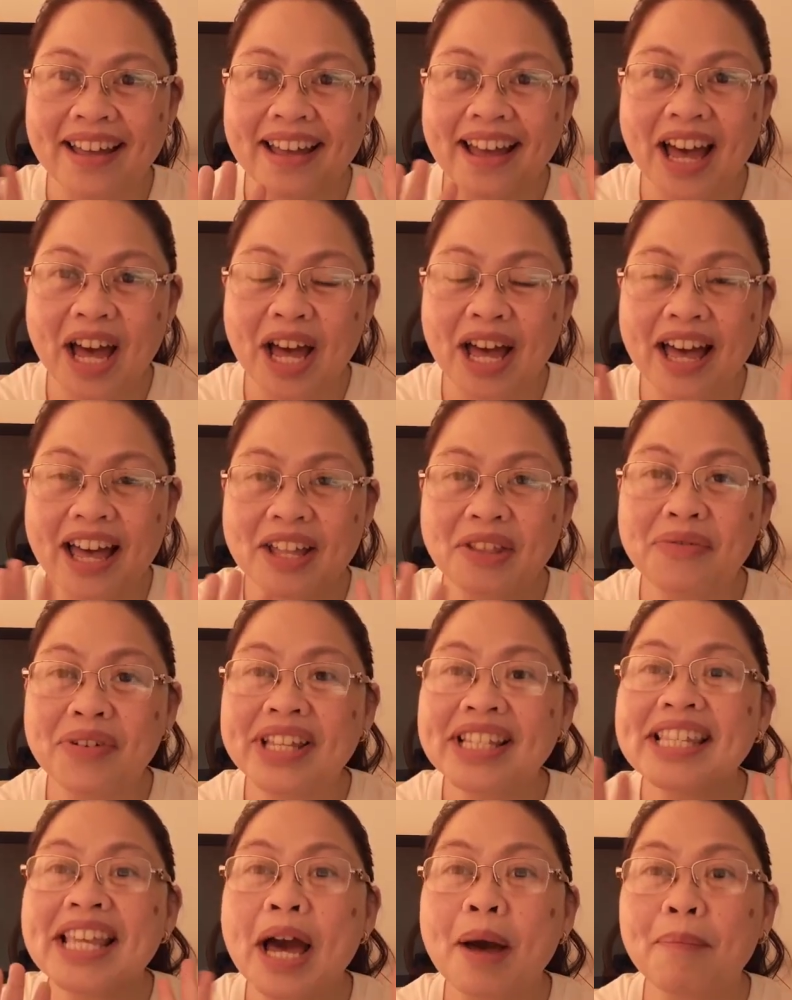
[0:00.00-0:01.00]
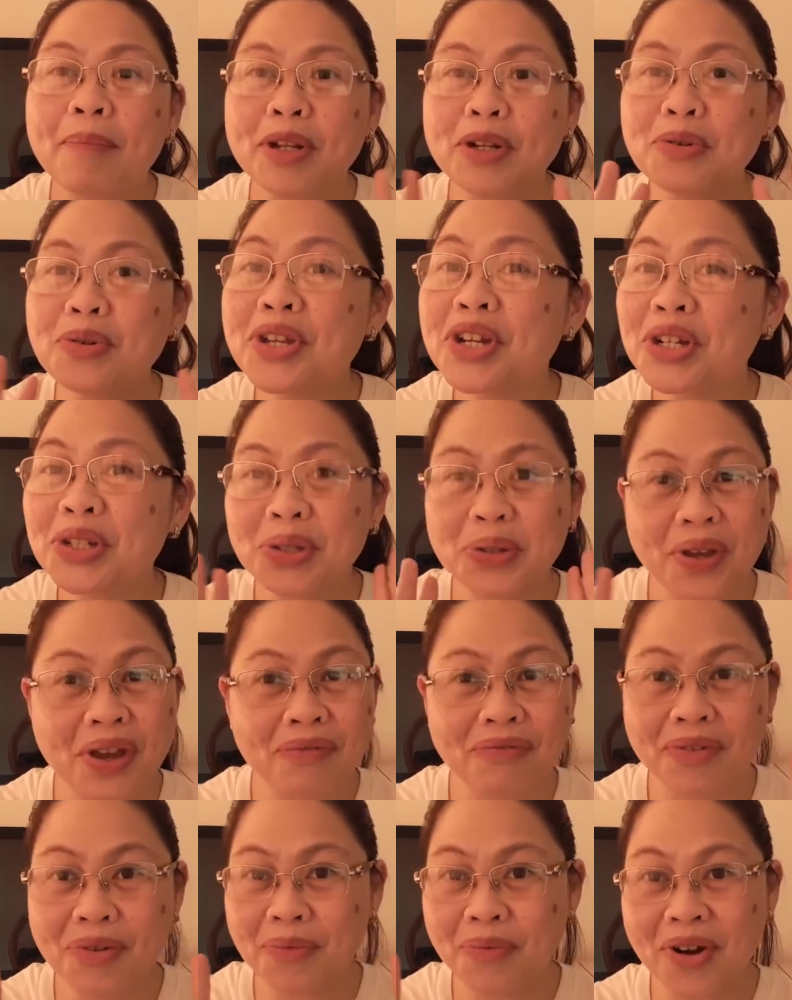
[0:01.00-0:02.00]
Advance Happy New Year to
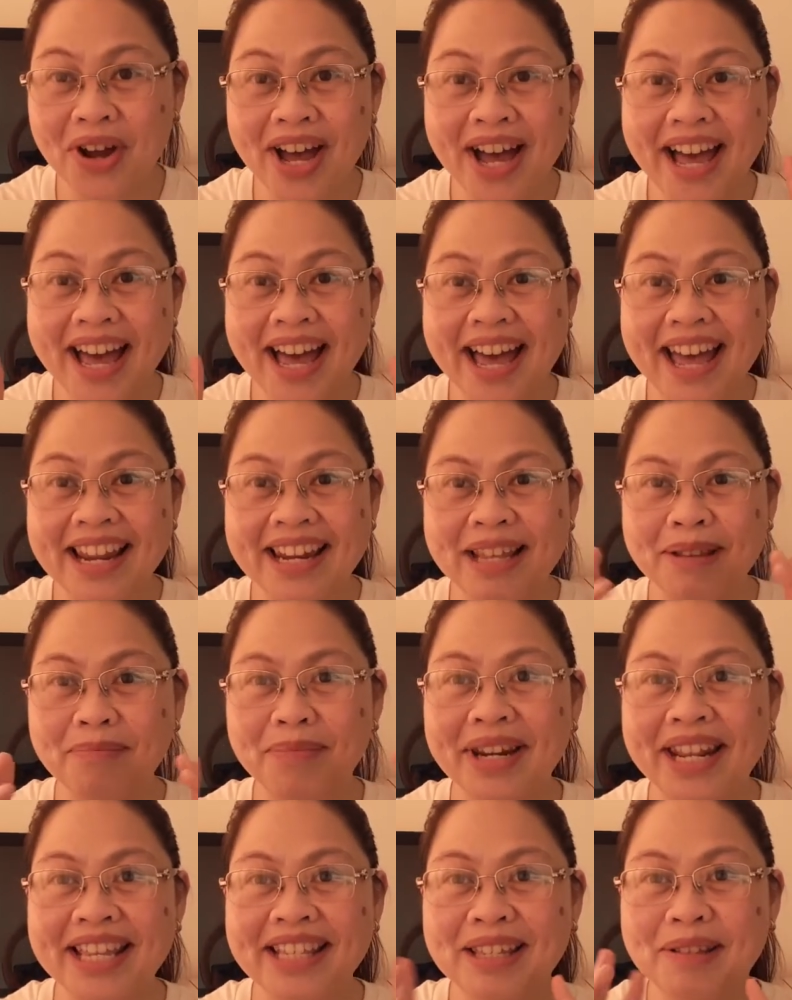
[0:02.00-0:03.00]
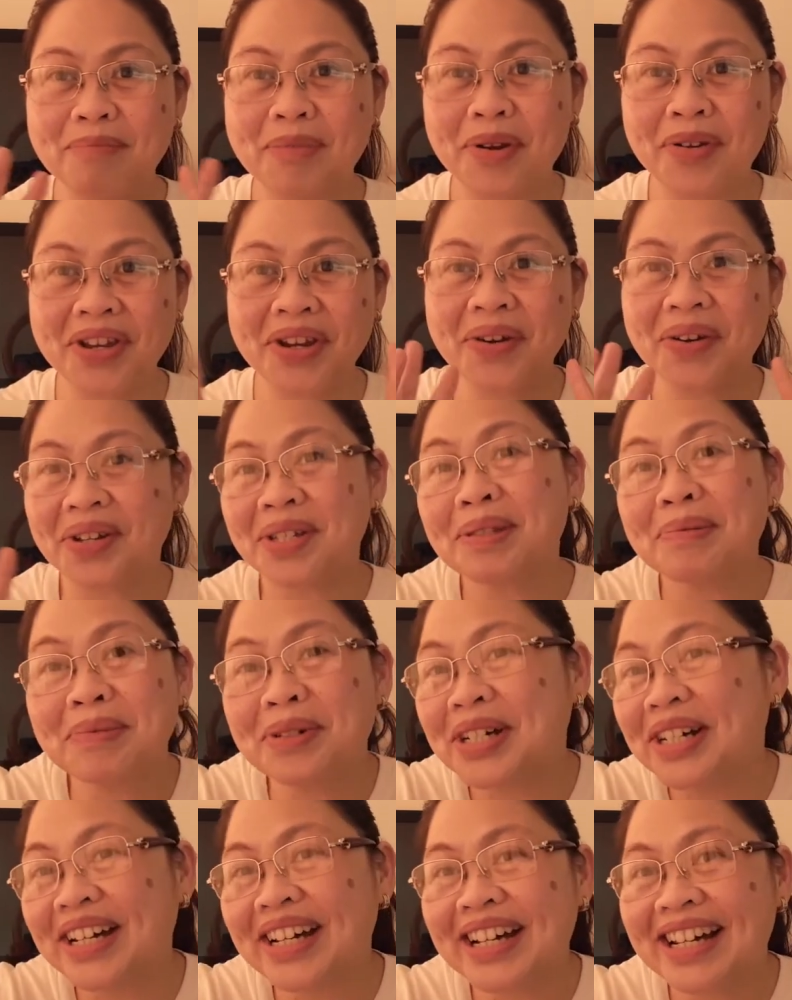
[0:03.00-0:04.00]
everyone, and belated Merry
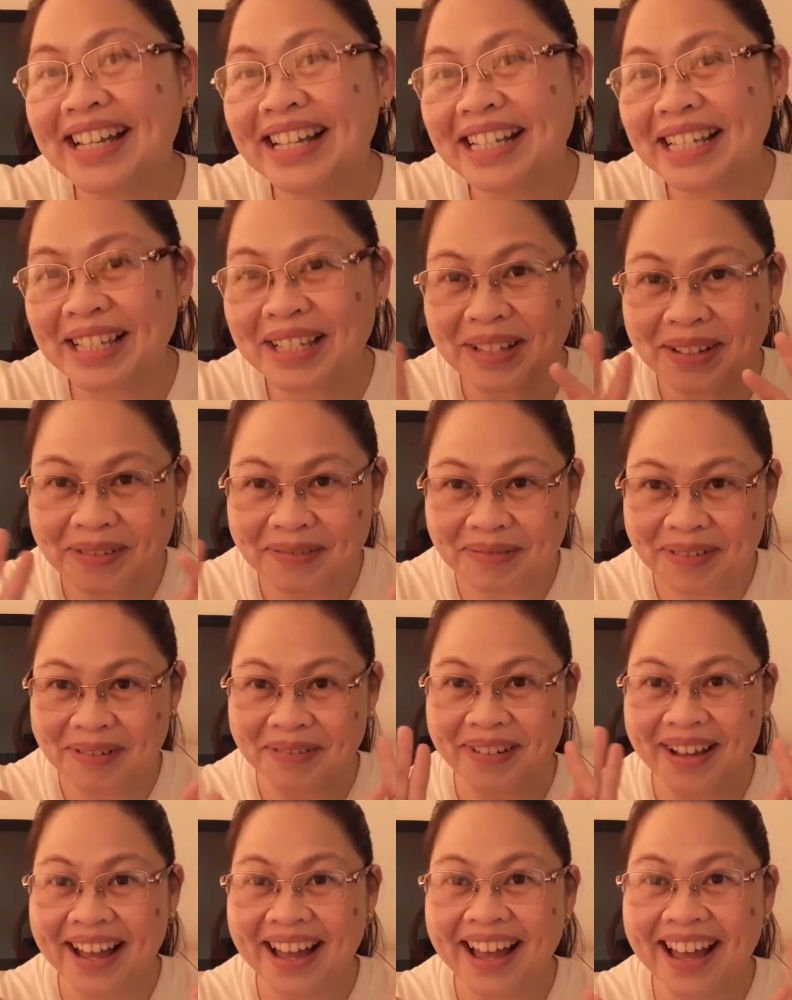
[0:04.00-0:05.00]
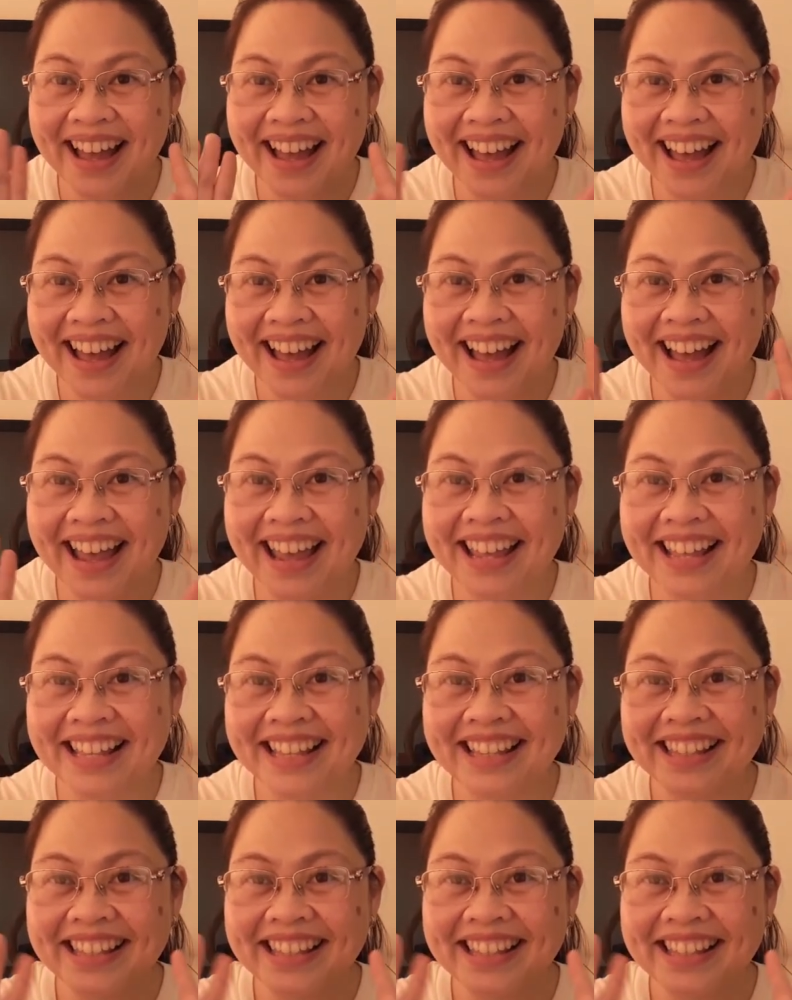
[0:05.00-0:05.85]
Christmas. Bye-bye.